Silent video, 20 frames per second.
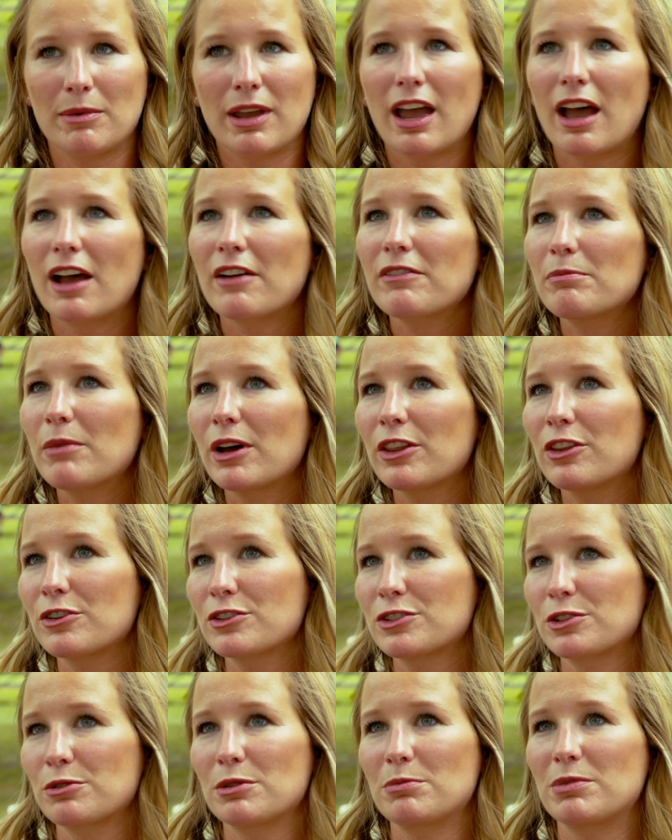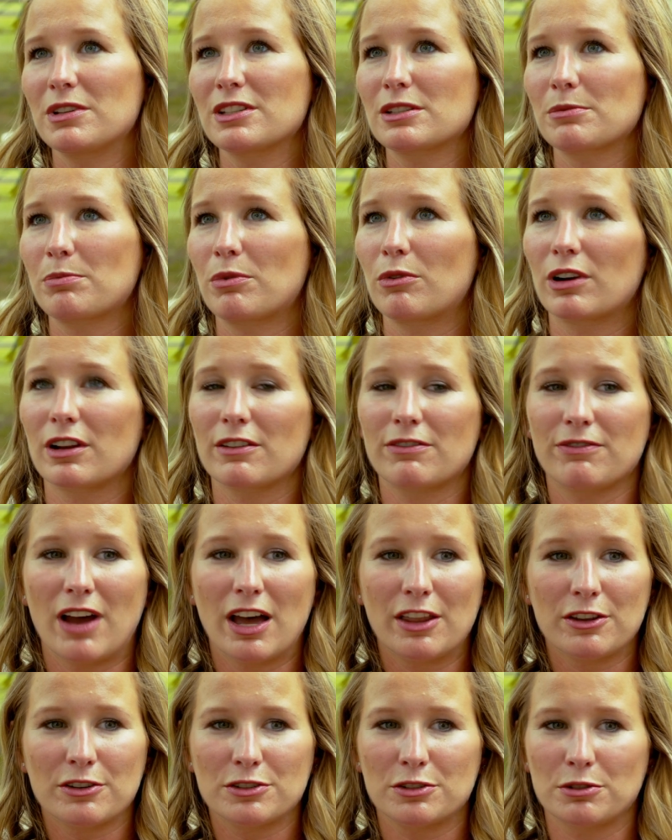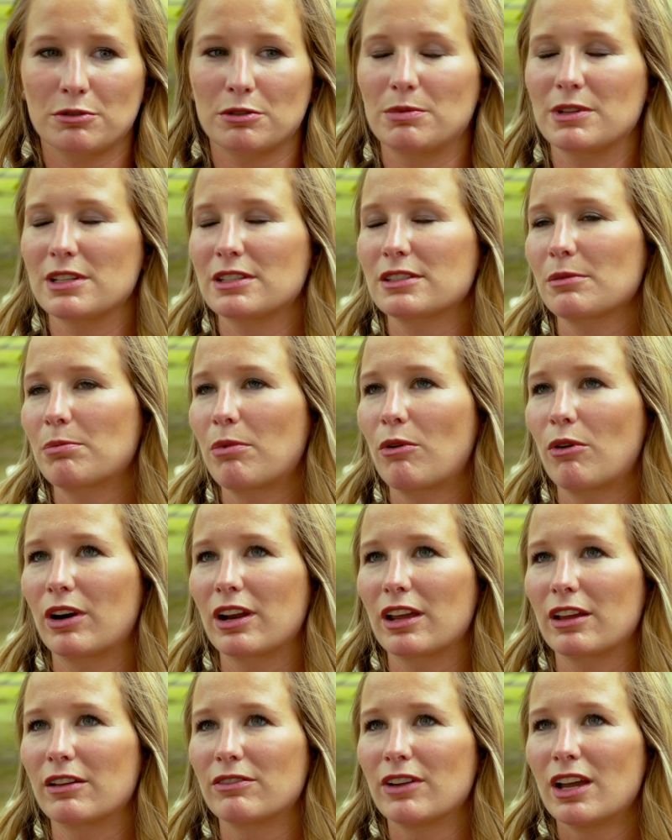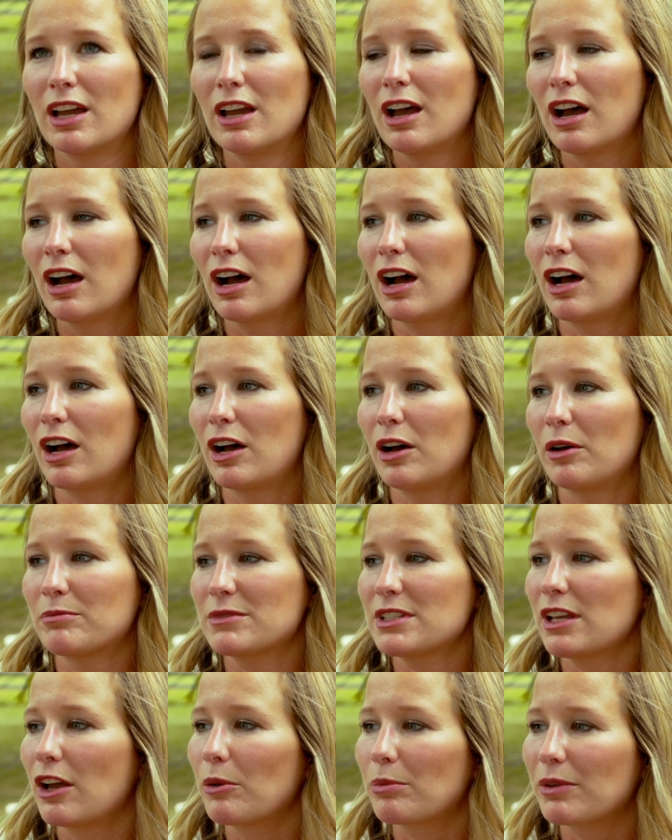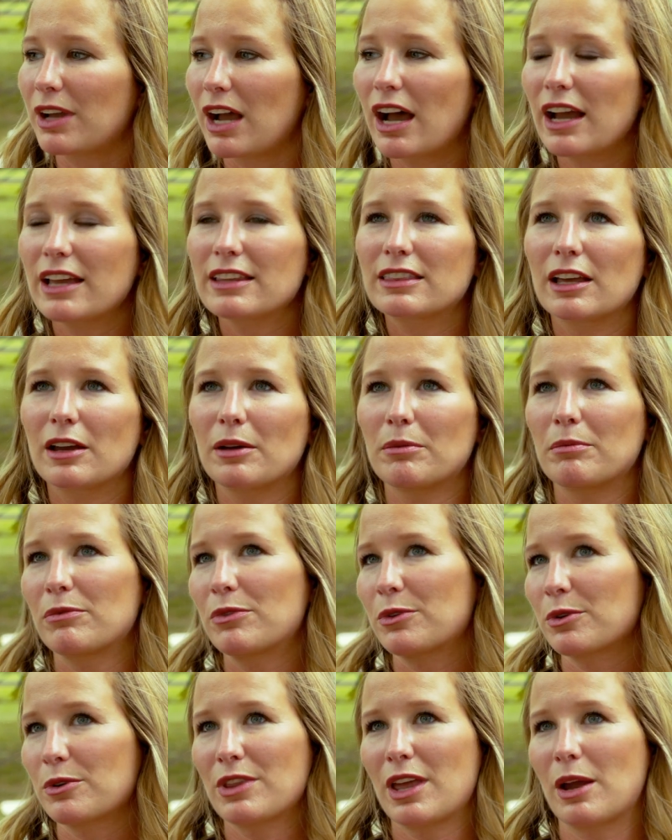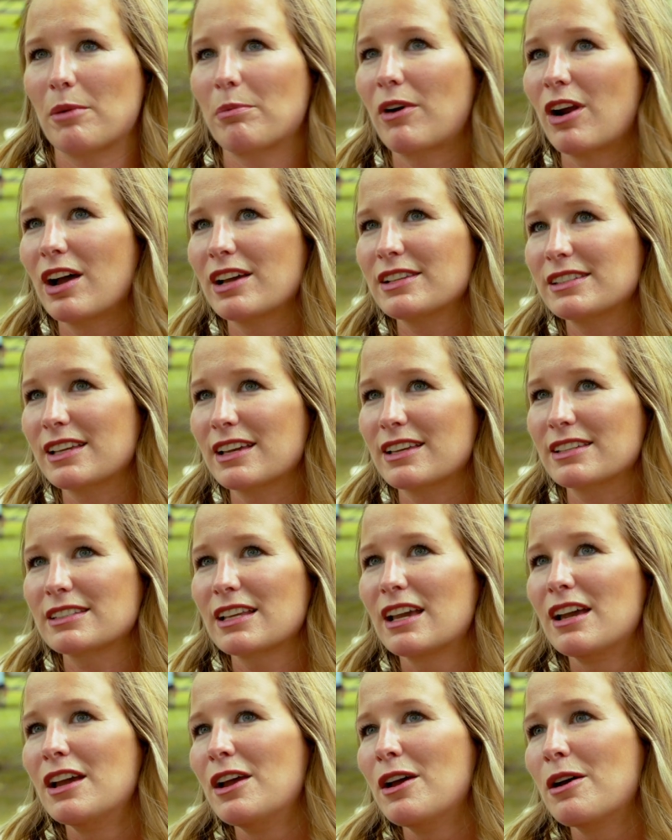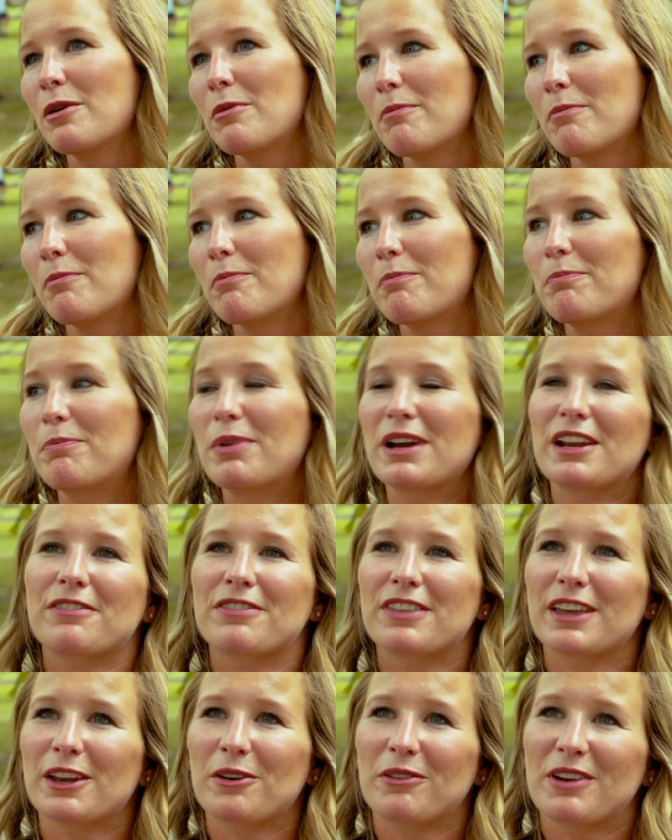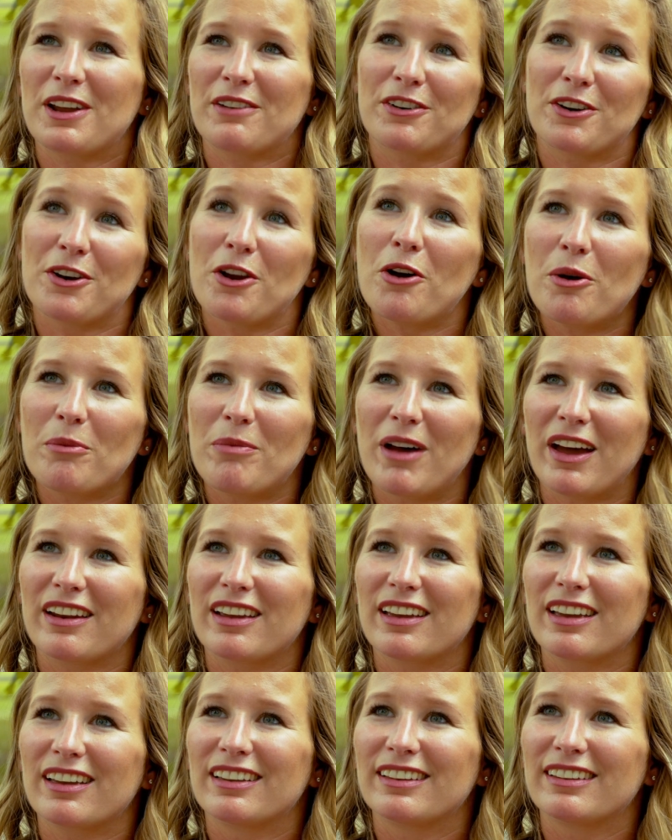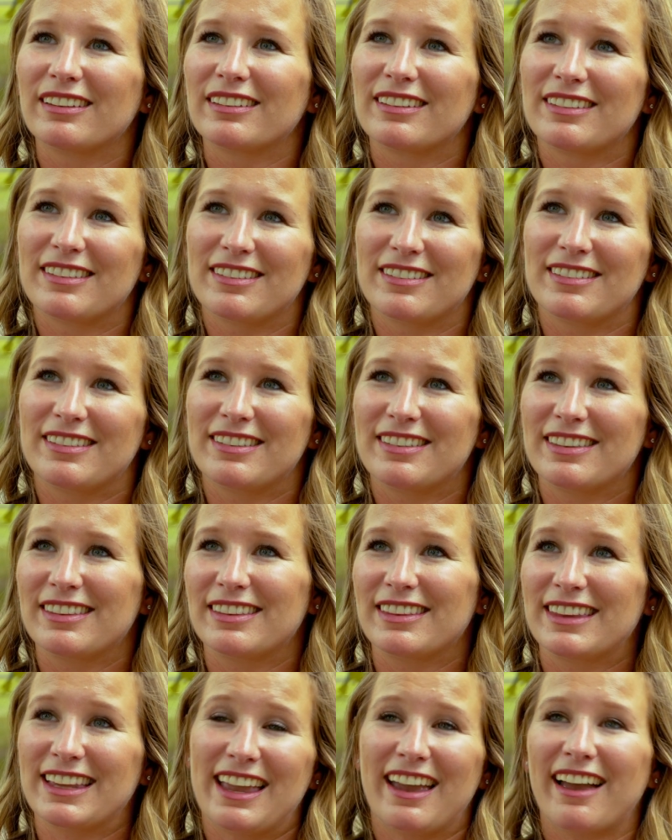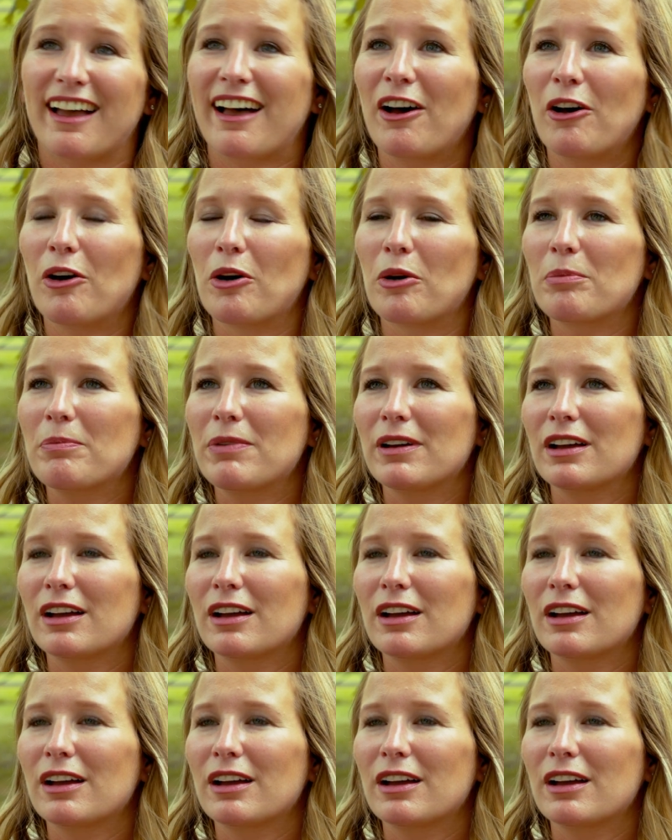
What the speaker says: may have mothers who would be supportive, fathers who would be supportive, to help guide them through that process. But if they don't ever know about it, they can't help.